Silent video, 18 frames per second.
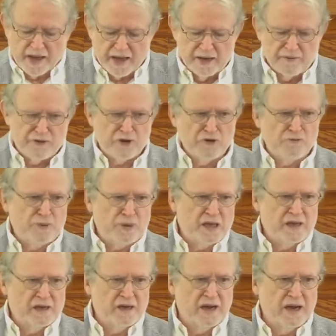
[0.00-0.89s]
And if you've
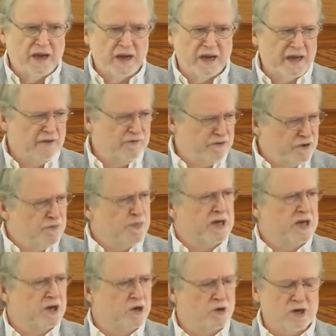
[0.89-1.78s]
been
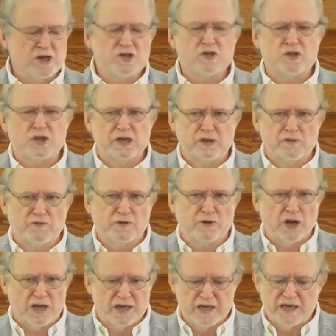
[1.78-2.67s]
a Christian
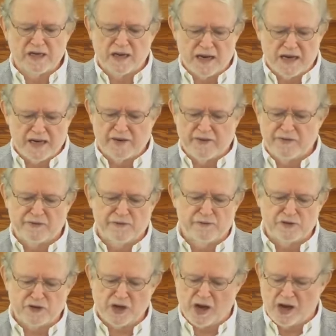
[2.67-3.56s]
for any length
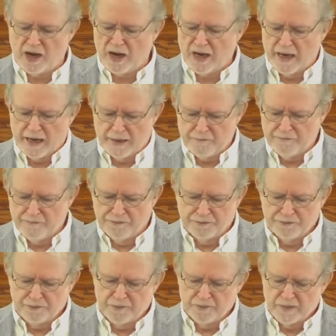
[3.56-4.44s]
of
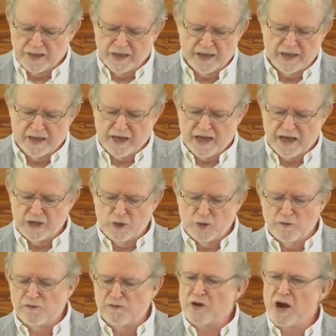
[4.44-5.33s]
time,
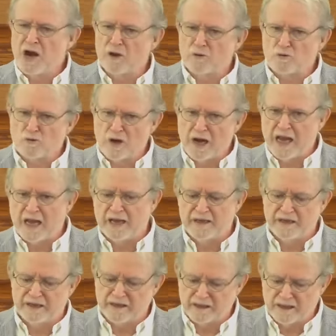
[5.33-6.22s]
and you have not
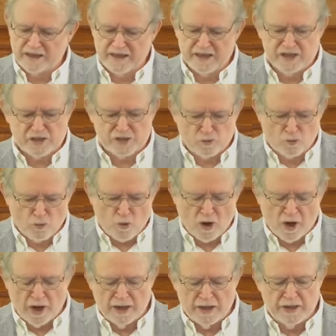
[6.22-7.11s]
read at least
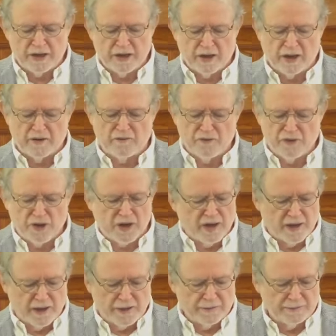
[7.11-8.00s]
one of
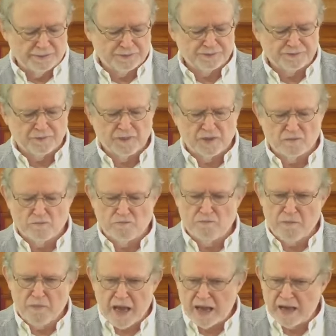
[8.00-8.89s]
the
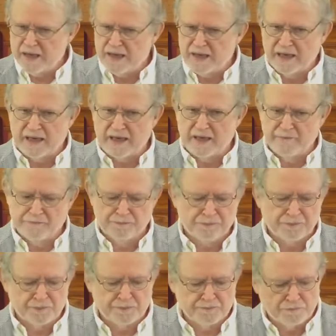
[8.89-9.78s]
many,
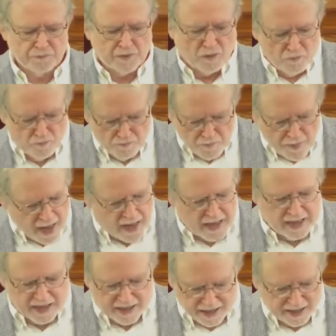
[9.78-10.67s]

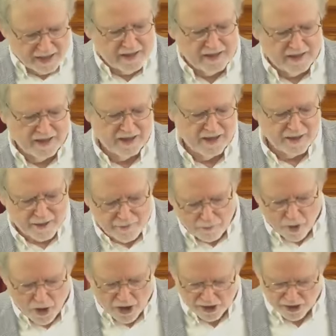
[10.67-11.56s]
many
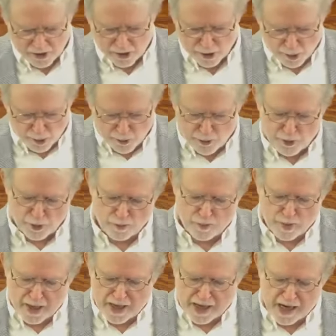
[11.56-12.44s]
Martin
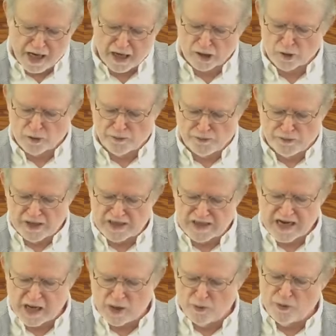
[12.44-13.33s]
Luther
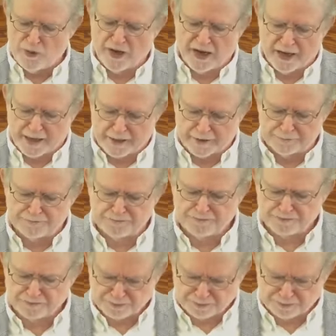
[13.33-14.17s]
biographies out there,